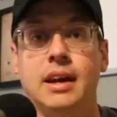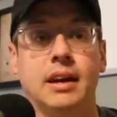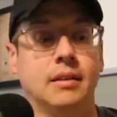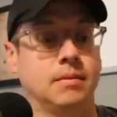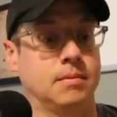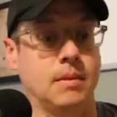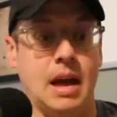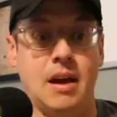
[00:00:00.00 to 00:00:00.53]

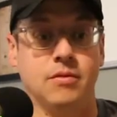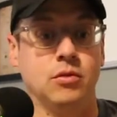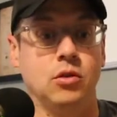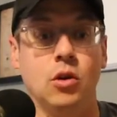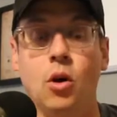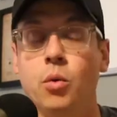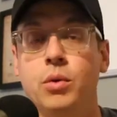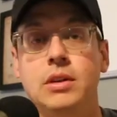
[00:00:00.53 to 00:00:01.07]
I have
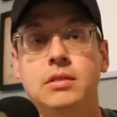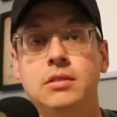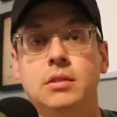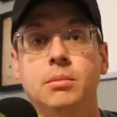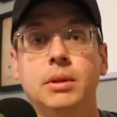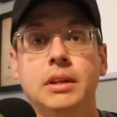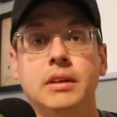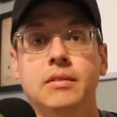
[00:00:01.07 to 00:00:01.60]
no reason
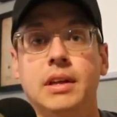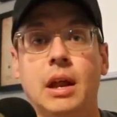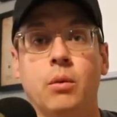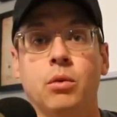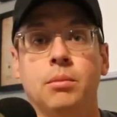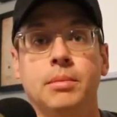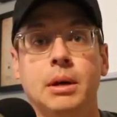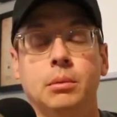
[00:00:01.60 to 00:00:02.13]
to believe that I
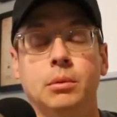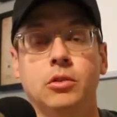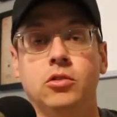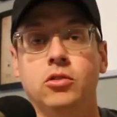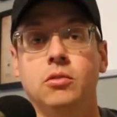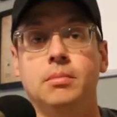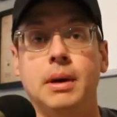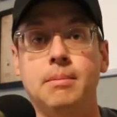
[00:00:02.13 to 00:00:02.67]
wouldn't be able to
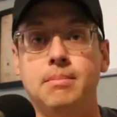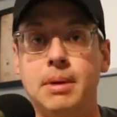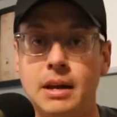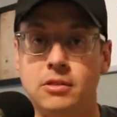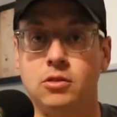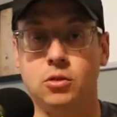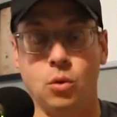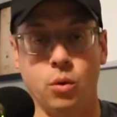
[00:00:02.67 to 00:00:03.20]
shoot my
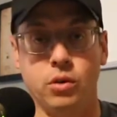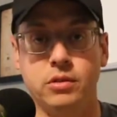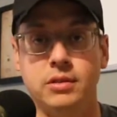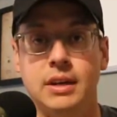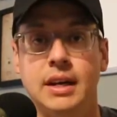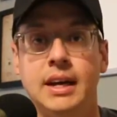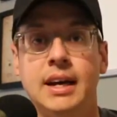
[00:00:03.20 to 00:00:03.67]
best scores.